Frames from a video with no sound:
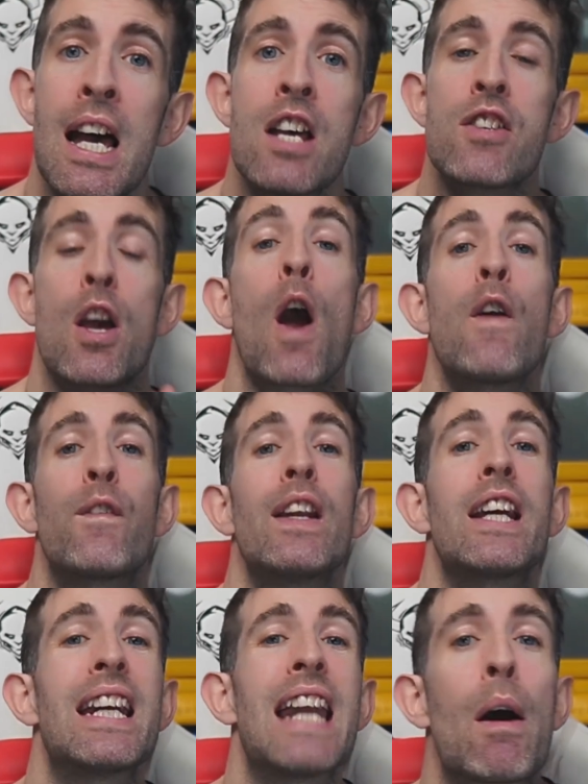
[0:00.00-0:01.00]
So hopefully you can
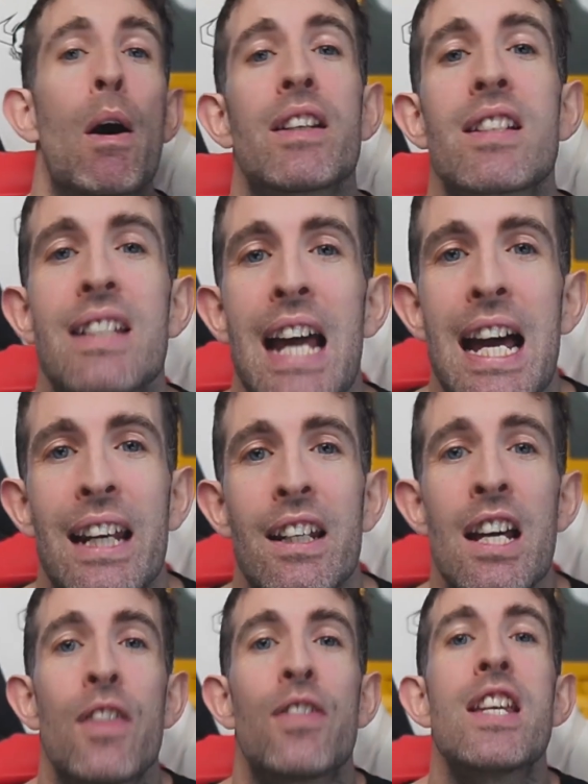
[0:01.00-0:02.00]
now understand
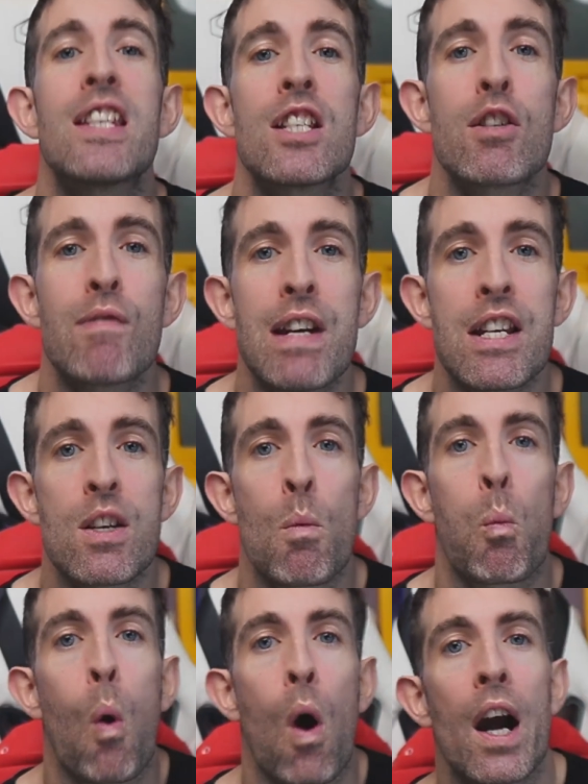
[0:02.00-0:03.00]
this is the reason
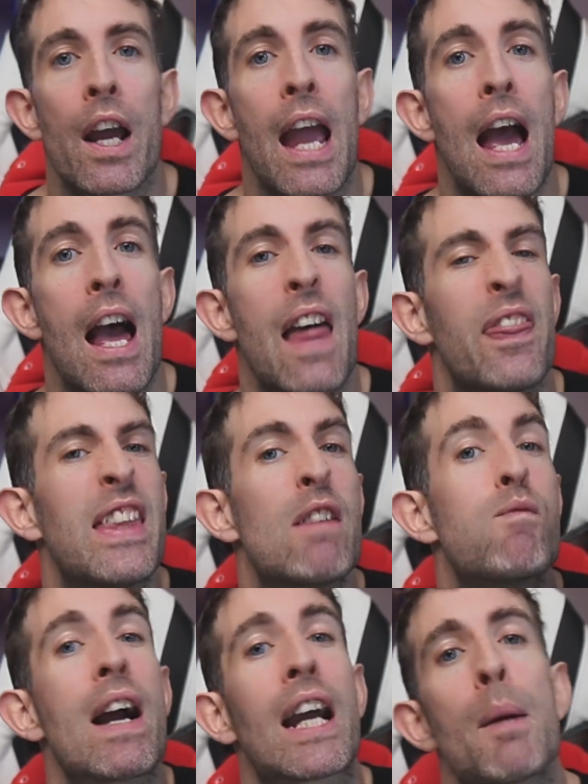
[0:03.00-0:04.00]
why the
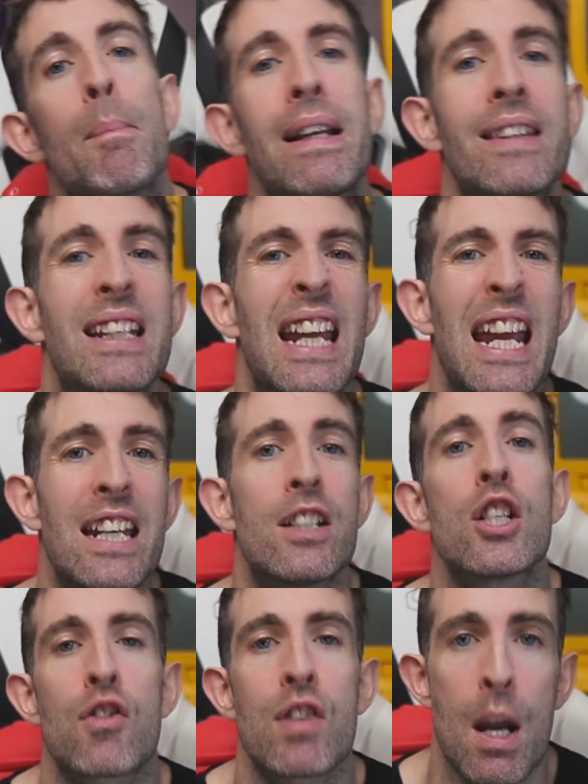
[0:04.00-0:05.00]
recommended
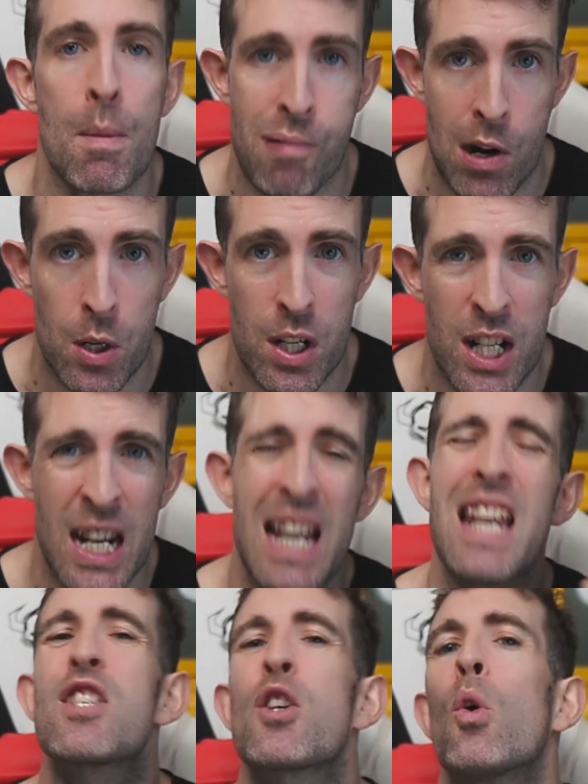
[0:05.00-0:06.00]
industry approach is
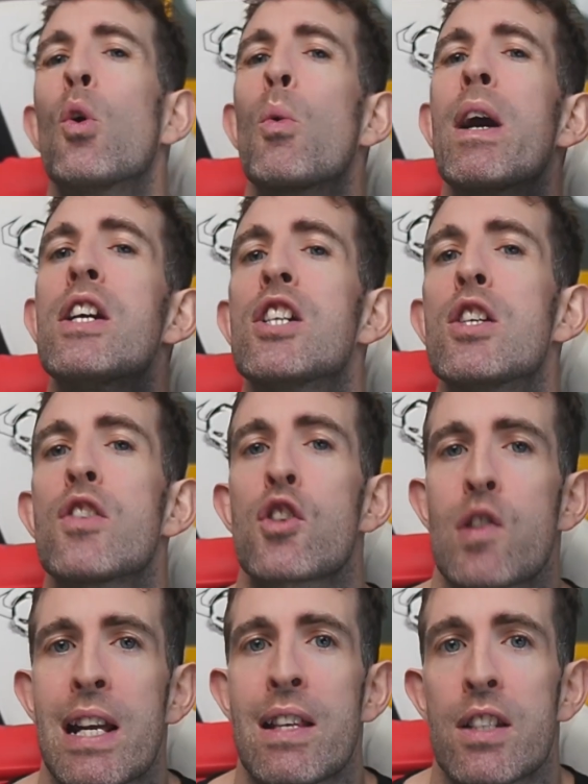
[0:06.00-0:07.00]
to always use a
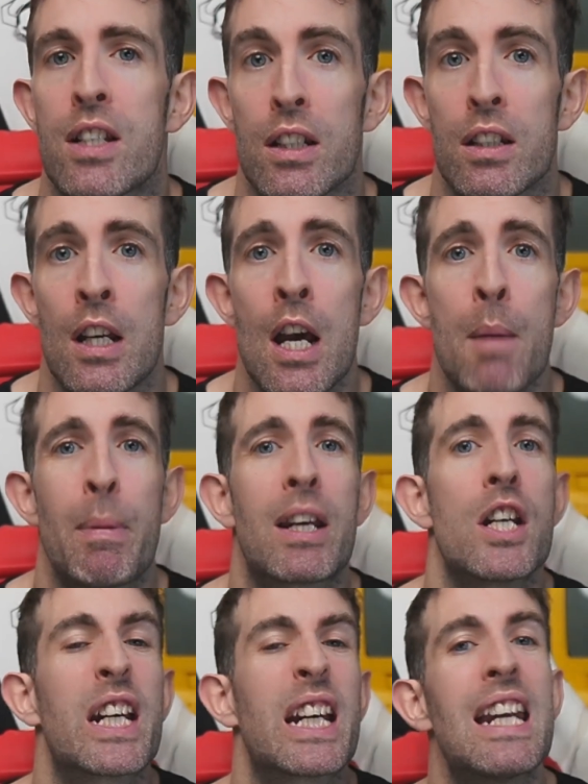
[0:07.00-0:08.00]
transient, because you
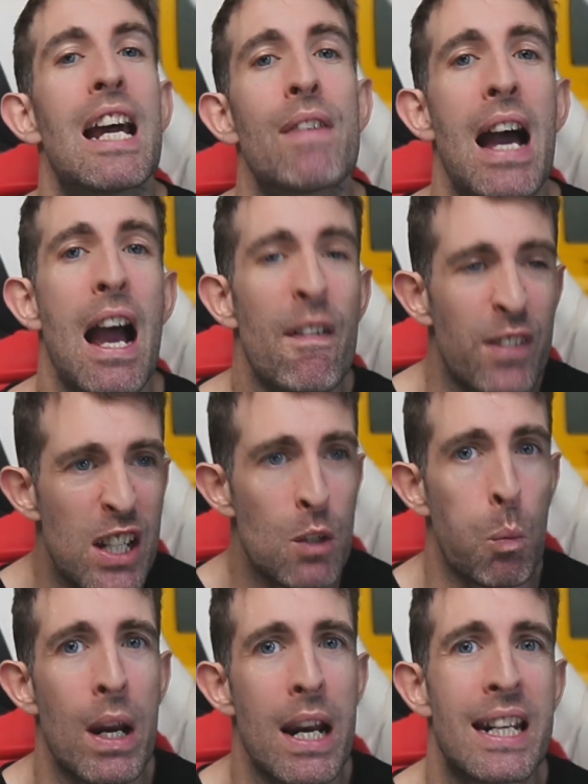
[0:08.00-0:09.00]
can never have these
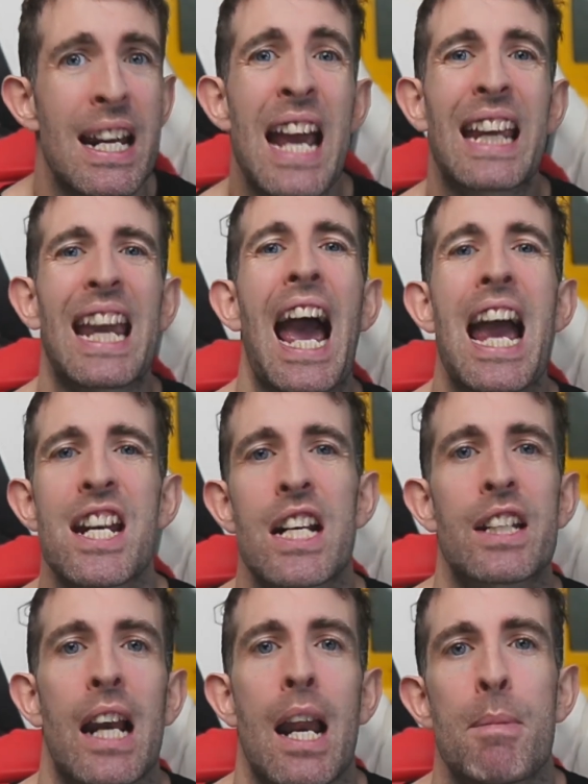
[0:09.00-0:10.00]
weird caching
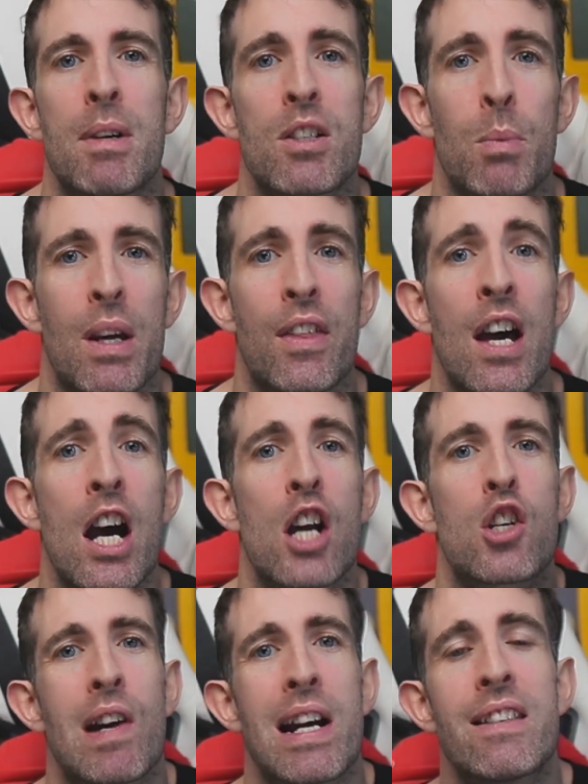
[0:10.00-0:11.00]
dilemmas with a
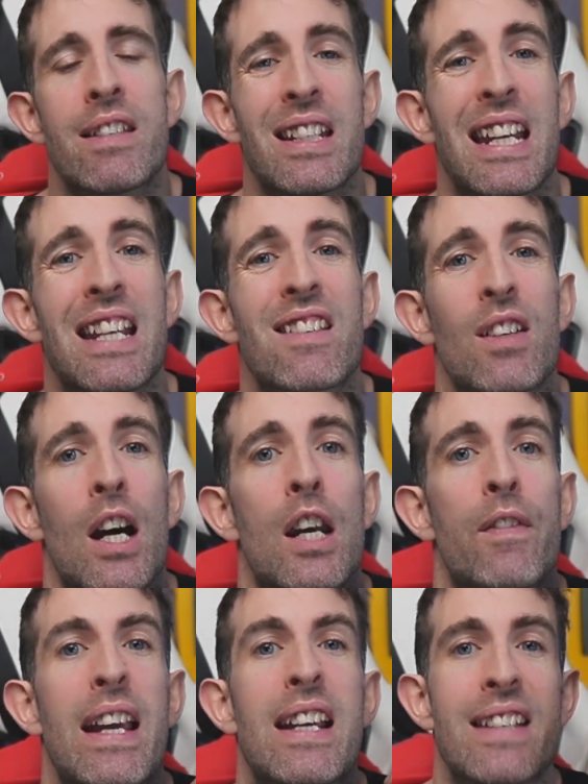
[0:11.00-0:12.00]
transient inside of
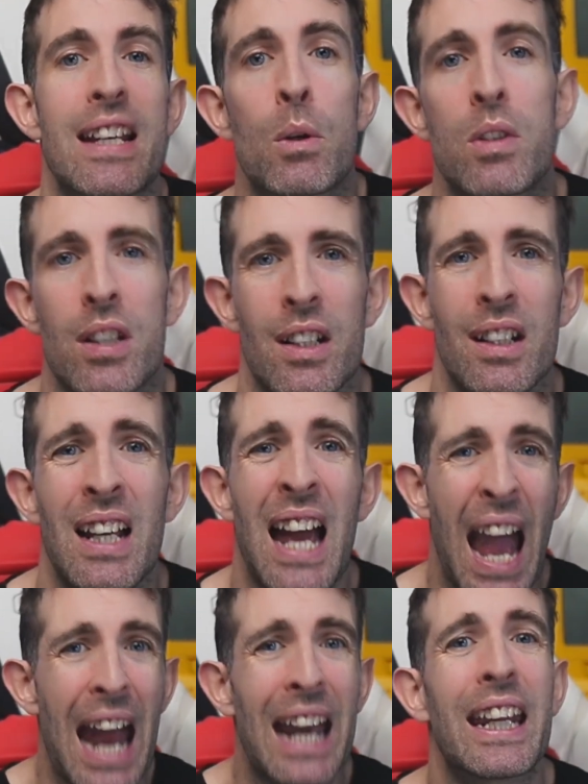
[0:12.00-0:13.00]
a singleton
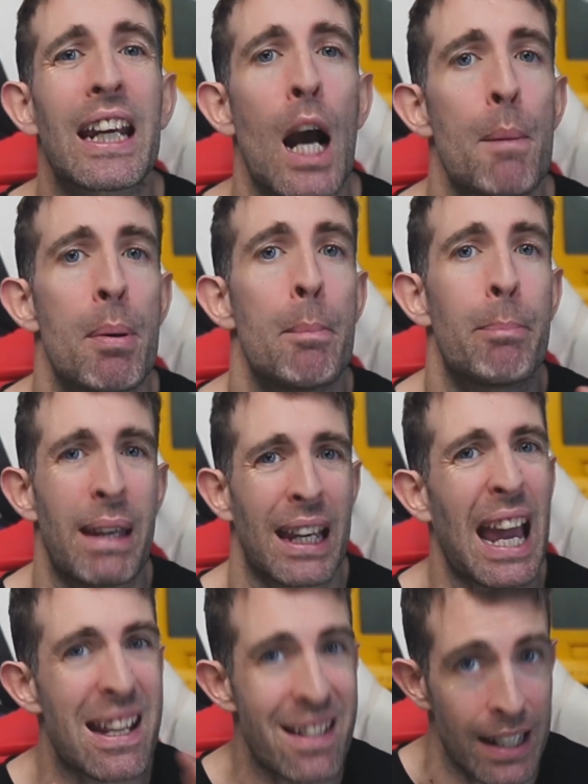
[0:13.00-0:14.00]
ending up being a
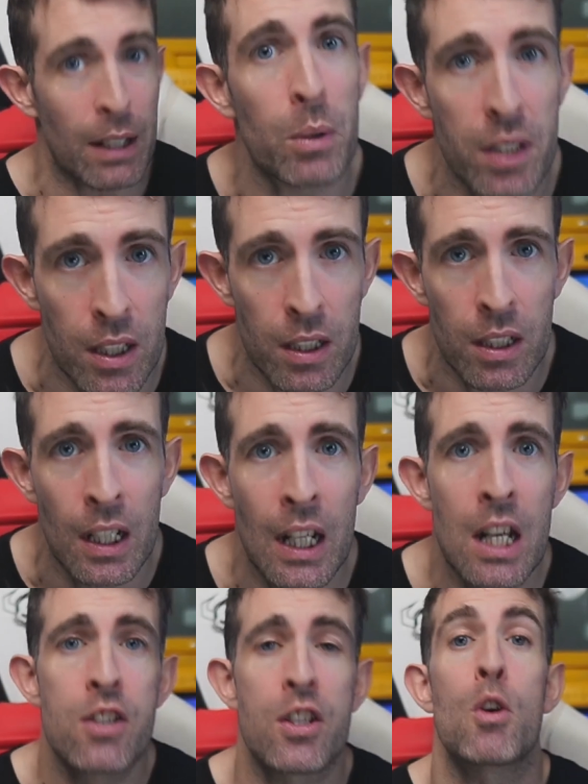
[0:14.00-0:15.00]
singleton.
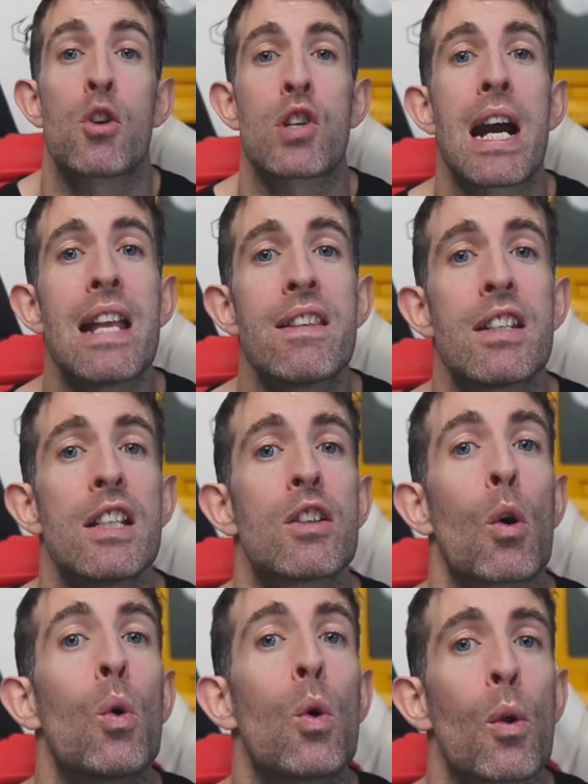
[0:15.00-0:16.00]
So transient
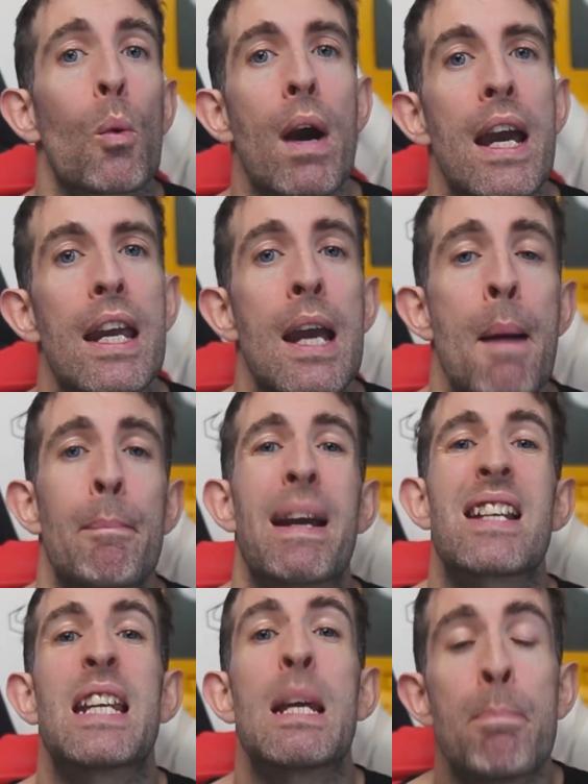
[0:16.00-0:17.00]
all the way makes
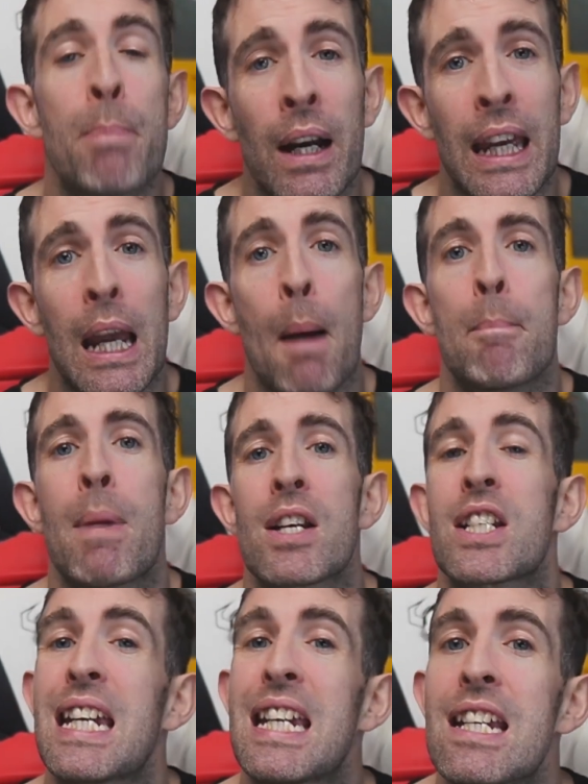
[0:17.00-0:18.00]
debugging much
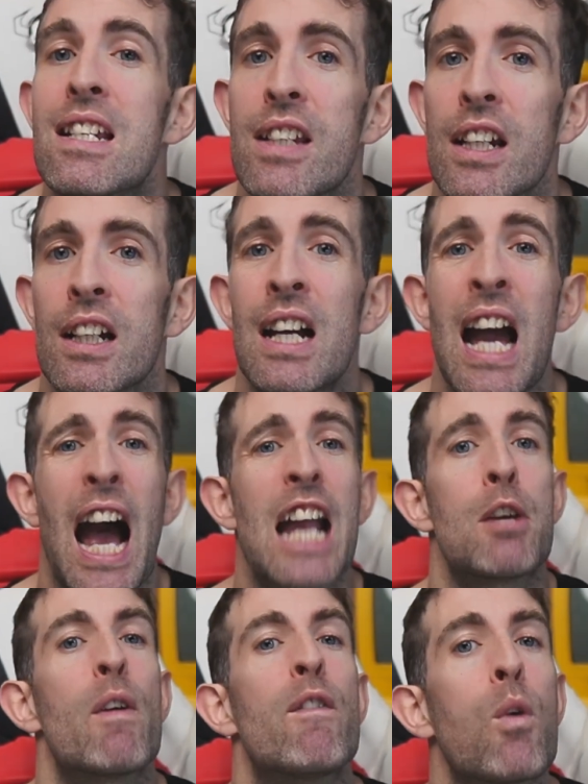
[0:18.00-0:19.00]
easier and you
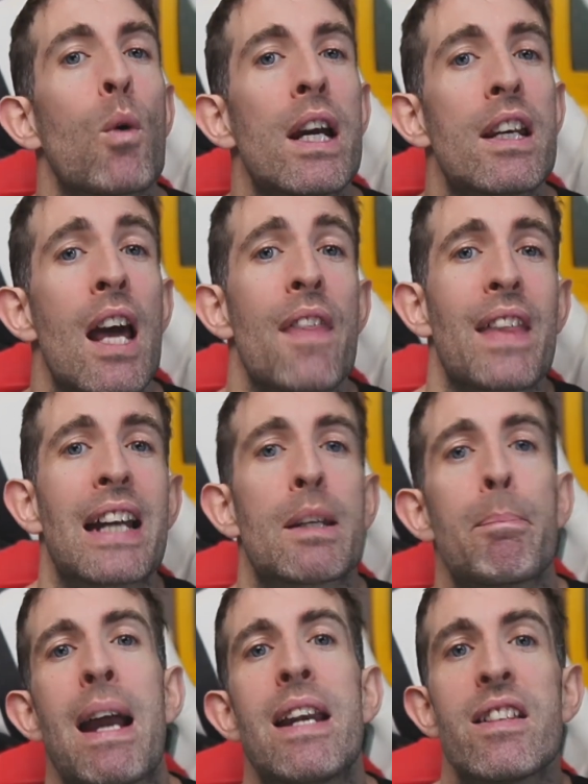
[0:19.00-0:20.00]
avoid that
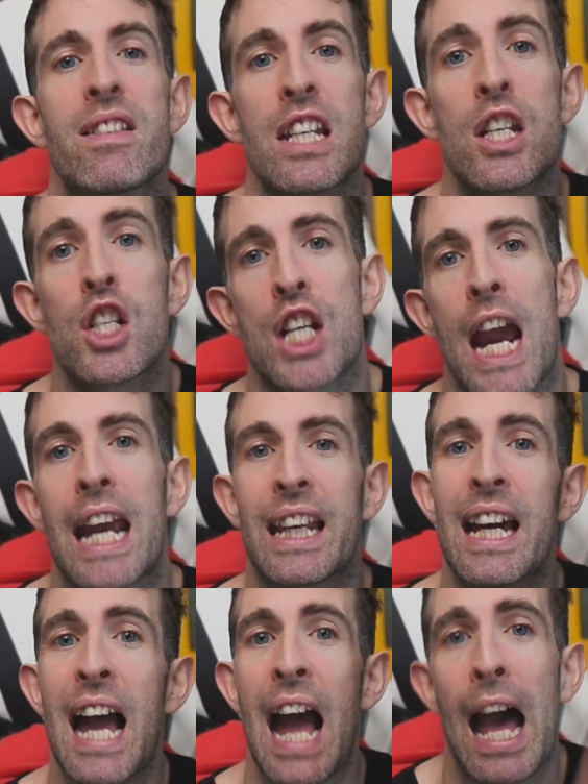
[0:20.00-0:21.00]
dependency chain
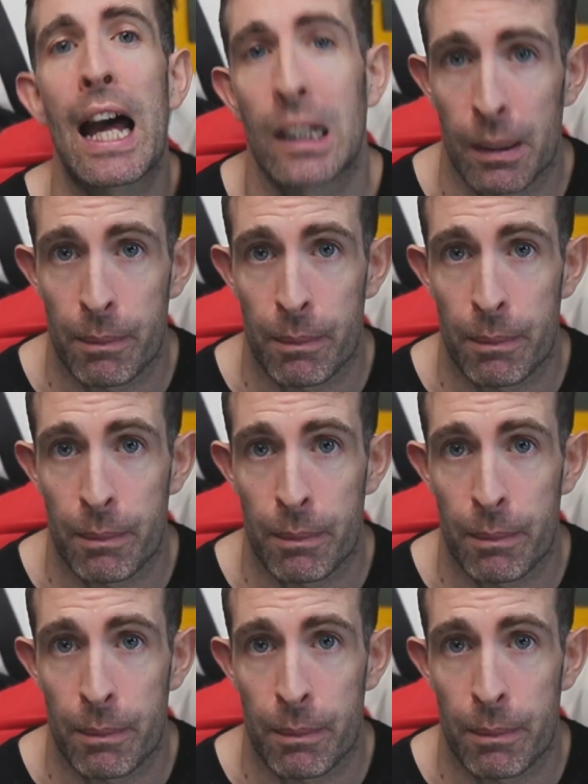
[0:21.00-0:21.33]
hell.